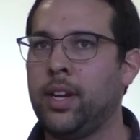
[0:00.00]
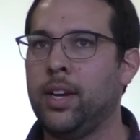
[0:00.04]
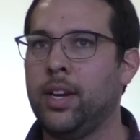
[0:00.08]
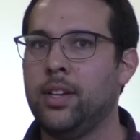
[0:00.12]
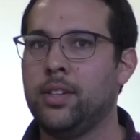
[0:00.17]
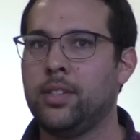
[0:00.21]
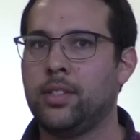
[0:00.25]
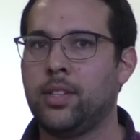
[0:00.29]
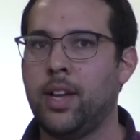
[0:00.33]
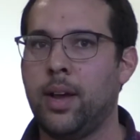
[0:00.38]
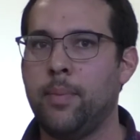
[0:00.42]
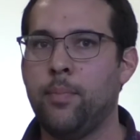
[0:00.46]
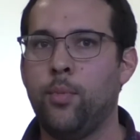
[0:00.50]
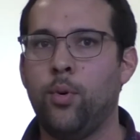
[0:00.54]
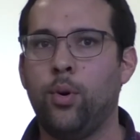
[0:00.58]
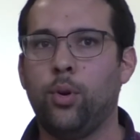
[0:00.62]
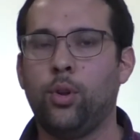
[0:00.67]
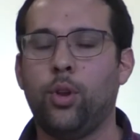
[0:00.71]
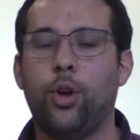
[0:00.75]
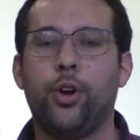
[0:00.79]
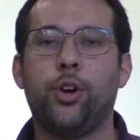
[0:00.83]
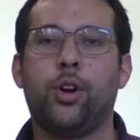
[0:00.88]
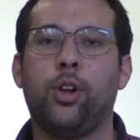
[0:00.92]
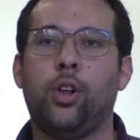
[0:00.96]
it is that more
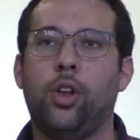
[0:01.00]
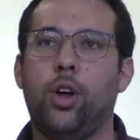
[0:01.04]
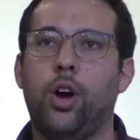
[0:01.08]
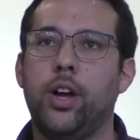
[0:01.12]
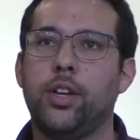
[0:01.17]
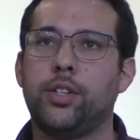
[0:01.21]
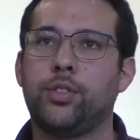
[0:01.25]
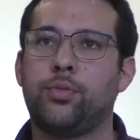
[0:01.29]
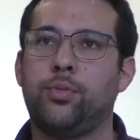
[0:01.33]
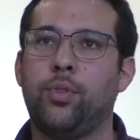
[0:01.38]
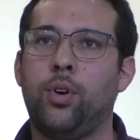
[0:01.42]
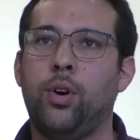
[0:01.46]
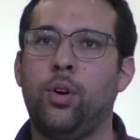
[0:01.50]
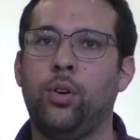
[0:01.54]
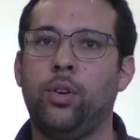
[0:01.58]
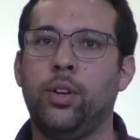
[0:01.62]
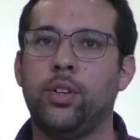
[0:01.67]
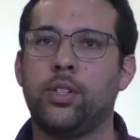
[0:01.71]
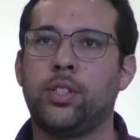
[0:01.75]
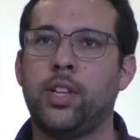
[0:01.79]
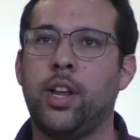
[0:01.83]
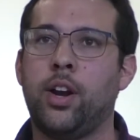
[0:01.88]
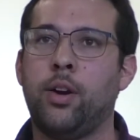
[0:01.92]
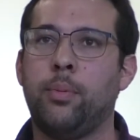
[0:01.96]
localised role.
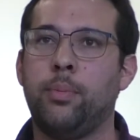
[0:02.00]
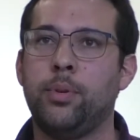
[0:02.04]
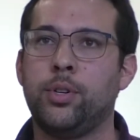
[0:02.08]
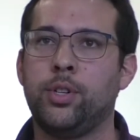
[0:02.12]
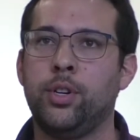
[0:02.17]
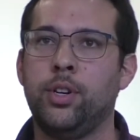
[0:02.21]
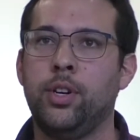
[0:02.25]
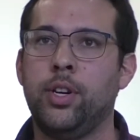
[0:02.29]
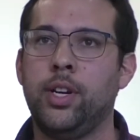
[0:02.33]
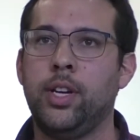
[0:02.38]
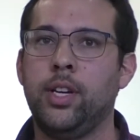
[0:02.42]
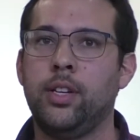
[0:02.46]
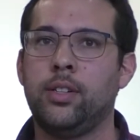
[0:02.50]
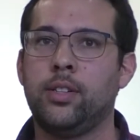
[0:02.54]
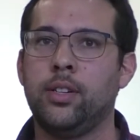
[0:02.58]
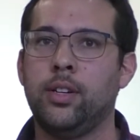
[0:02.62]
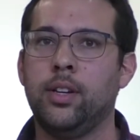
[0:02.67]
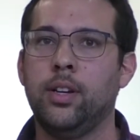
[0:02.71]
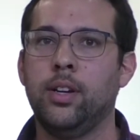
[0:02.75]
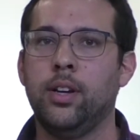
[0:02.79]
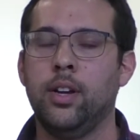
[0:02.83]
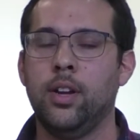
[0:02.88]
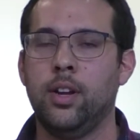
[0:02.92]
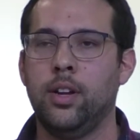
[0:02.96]
It's that opportunity
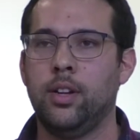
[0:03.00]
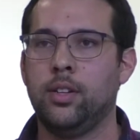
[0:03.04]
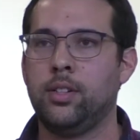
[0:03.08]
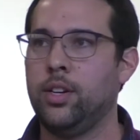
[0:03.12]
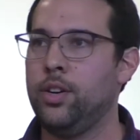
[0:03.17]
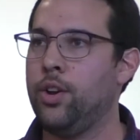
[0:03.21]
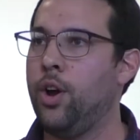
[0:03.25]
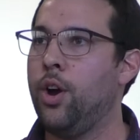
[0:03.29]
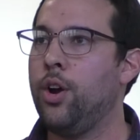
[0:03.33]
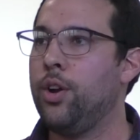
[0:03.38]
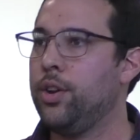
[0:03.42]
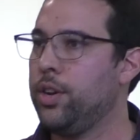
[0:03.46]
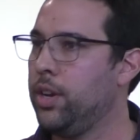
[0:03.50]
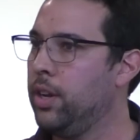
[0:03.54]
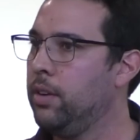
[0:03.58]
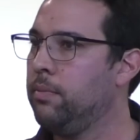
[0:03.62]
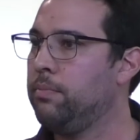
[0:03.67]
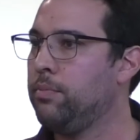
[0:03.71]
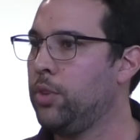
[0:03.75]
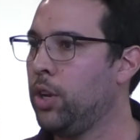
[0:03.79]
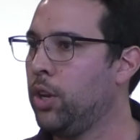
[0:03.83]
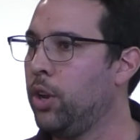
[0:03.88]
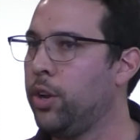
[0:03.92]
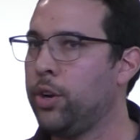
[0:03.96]
to know your
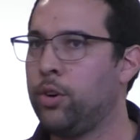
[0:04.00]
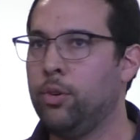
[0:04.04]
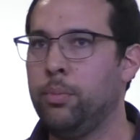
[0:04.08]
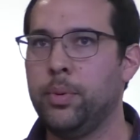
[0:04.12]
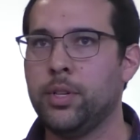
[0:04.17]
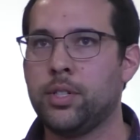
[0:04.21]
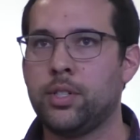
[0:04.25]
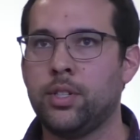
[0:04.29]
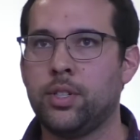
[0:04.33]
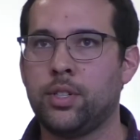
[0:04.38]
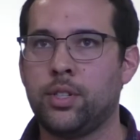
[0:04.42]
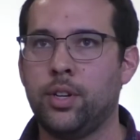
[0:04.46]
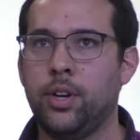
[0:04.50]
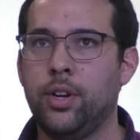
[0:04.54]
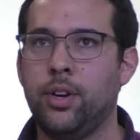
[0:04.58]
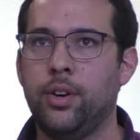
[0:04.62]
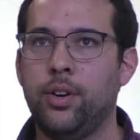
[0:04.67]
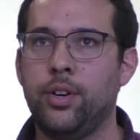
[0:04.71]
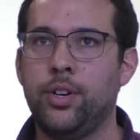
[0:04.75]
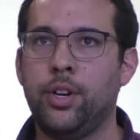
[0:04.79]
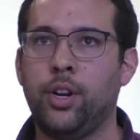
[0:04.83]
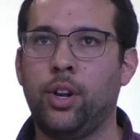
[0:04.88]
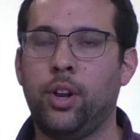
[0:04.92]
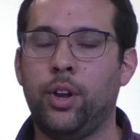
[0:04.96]
local business owner
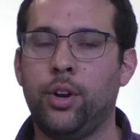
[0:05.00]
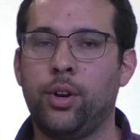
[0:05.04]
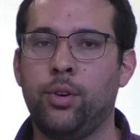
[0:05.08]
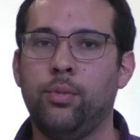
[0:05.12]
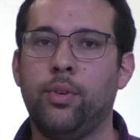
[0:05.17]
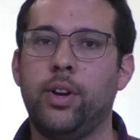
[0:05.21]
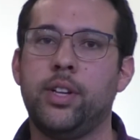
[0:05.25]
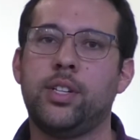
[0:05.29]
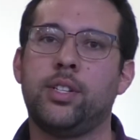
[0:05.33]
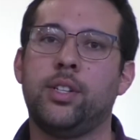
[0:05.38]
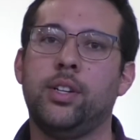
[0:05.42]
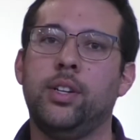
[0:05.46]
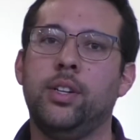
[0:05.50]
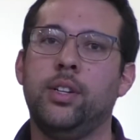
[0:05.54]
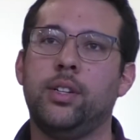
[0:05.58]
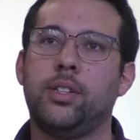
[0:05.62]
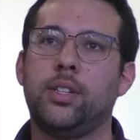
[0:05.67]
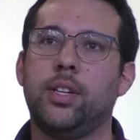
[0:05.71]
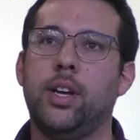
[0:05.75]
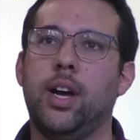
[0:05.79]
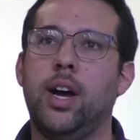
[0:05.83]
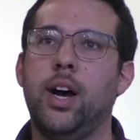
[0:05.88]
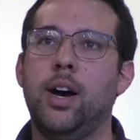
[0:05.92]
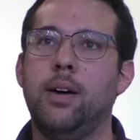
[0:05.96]
and your local
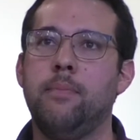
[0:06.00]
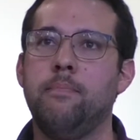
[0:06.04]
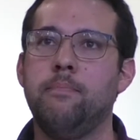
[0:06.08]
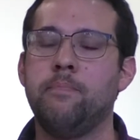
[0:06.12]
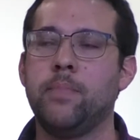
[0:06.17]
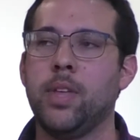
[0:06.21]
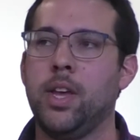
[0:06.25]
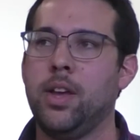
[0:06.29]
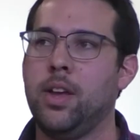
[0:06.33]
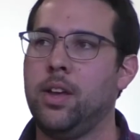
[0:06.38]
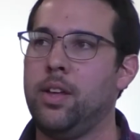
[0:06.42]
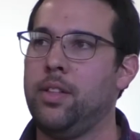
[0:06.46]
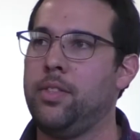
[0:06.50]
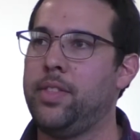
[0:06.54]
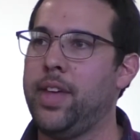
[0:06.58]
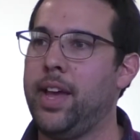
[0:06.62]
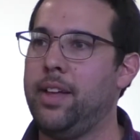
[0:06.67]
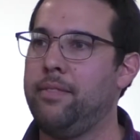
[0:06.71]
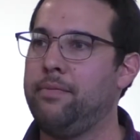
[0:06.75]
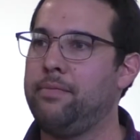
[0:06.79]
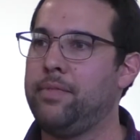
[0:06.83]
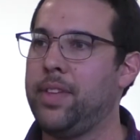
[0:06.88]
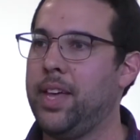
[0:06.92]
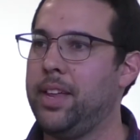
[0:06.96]
resident,
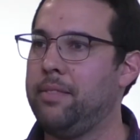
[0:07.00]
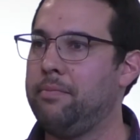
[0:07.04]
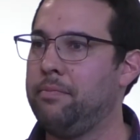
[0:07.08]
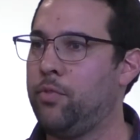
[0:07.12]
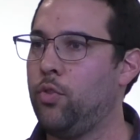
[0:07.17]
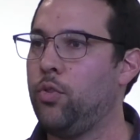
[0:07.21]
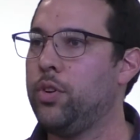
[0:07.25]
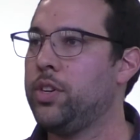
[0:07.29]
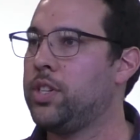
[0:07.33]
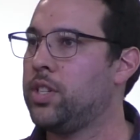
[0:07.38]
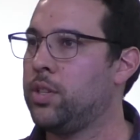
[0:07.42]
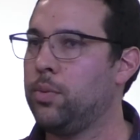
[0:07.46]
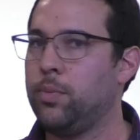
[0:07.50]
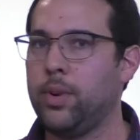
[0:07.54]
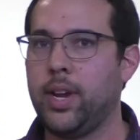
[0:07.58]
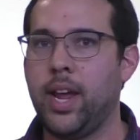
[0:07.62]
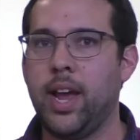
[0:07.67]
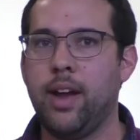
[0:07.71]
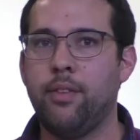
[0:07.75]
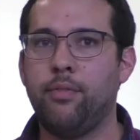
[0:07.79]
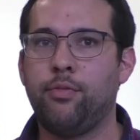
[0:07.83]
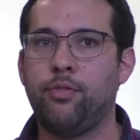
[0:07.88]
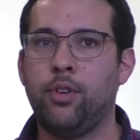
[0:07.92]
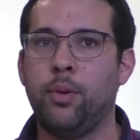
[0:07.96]
that voice that we
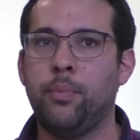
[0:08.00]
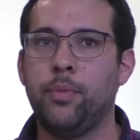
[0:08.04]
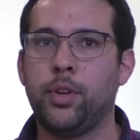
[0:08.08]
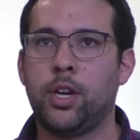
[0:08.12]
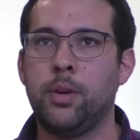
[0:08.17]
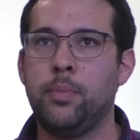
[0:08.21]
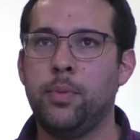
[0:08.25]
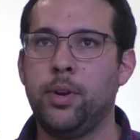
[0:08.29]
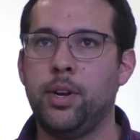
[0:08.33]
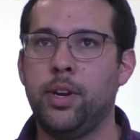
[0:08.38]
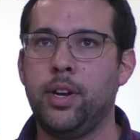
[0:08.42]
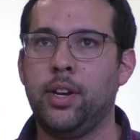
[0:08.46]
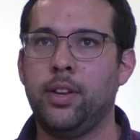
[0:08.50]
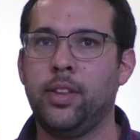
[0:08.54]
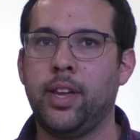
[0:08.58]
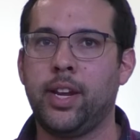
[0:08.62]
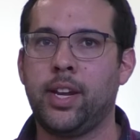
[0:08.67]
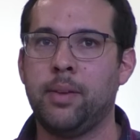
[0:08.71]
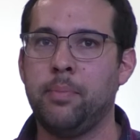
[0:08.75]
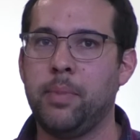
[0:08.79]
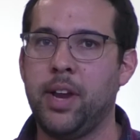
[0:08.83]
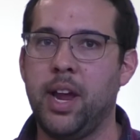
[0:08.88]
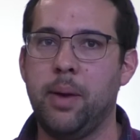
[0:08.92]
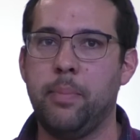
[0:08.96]
have from the community. They
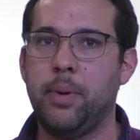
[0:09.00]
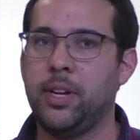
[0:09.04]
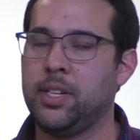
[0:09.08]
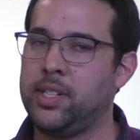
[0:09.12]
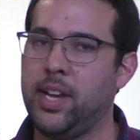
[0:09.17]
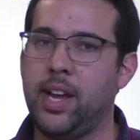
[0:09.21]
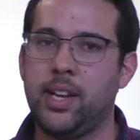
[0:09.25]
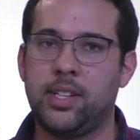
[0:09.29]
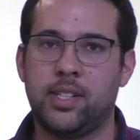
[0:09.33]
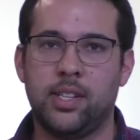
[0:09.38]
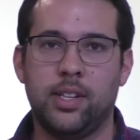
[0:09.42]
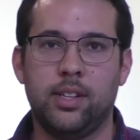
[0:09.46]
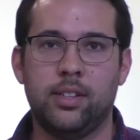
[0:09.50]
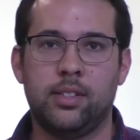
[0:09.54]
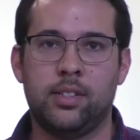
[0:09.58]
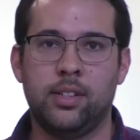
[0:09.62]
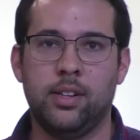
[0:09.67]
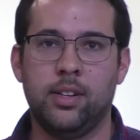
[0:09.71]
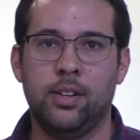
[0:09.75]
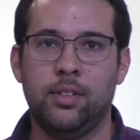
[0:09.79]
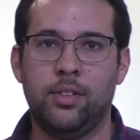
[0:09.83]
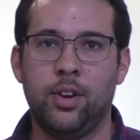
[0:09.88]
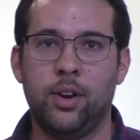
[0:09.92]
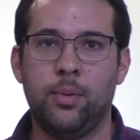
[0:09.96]
can be our best asset
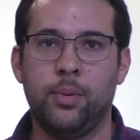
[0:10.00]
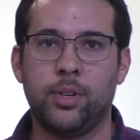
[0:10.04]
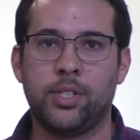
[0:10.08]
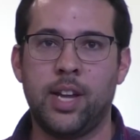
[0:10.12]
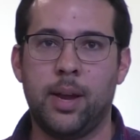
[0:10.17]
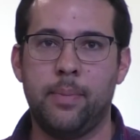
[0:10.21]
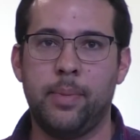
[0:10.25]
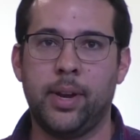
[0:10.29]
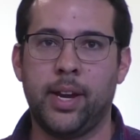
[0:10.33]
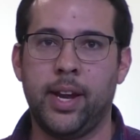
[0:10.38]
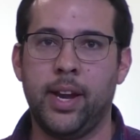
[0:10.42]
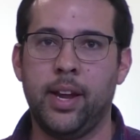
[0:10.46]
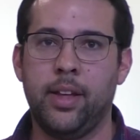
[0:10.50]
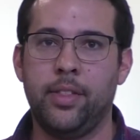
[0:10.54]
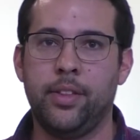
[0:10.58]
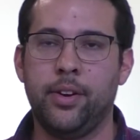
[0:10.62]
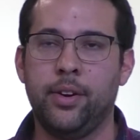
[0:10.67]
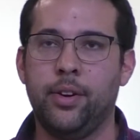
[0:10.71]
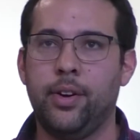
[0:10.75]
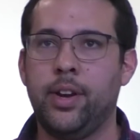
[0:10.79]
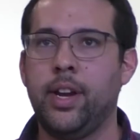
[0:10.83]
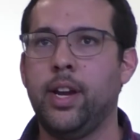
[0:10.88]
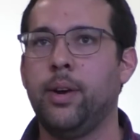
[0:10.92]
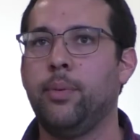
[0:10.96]
to know what's happening out
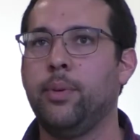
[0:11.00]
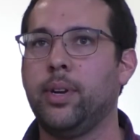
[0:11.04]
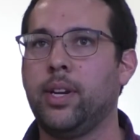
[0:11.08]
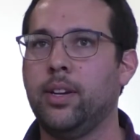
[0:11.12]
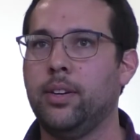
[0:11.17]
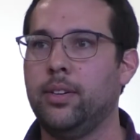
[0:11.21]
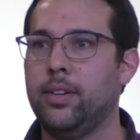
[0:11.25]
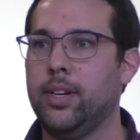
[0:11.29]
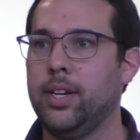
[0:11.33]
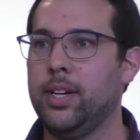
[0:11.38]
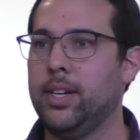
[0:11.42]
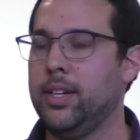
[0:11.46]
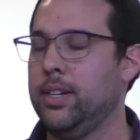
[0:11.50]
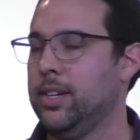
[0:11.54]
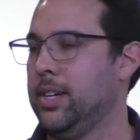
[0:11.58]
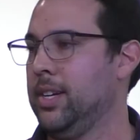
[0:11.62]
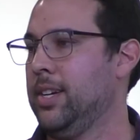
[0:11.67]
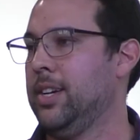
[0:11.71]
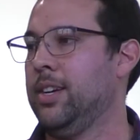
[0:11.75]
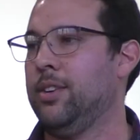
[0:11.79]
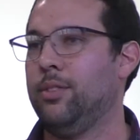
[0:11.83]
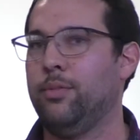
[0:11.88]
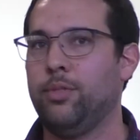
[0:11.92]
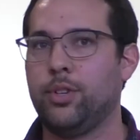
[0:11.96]
there and how we can
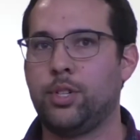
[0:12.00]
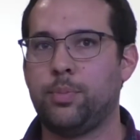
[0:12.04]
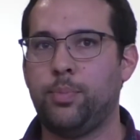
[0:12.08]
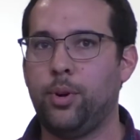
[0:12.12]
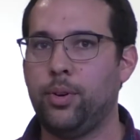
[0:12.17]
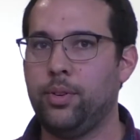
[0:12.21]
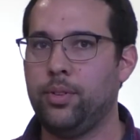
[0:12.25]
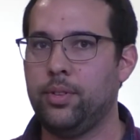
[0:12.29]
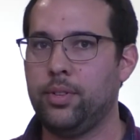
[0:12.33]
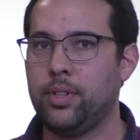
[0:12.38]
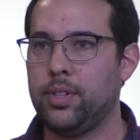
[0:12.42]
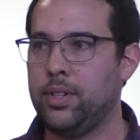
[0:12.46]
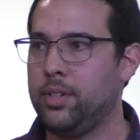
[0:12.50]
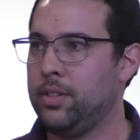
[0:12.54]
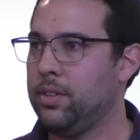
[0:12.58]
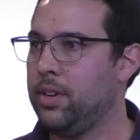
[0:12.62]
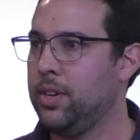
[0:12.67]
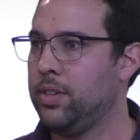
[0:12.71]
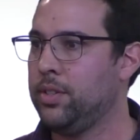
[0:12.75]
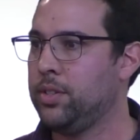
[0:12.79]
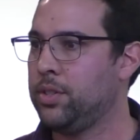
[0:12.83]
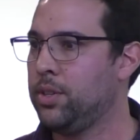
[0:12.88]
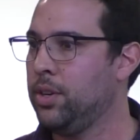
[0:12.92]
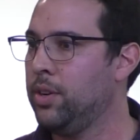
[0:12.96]
respond
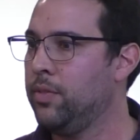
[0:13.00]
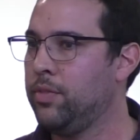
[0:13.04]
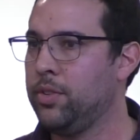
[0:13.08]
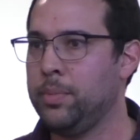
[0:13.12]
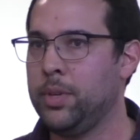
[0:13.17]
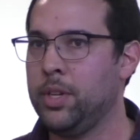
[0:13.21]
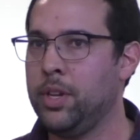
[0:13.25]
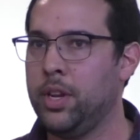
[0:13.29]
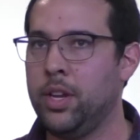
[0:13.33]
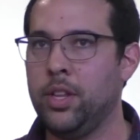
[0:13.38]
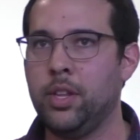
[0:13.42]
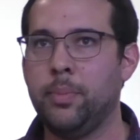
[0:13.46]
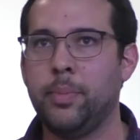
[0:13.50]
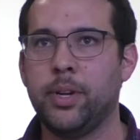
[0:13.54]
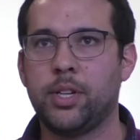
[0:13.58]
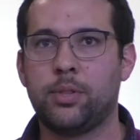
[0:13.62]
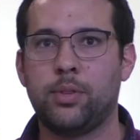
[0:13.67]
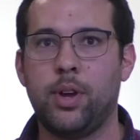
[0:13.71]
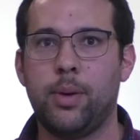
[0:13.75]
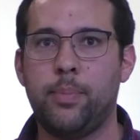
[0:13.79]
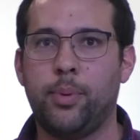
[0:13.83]
and serve them in the best way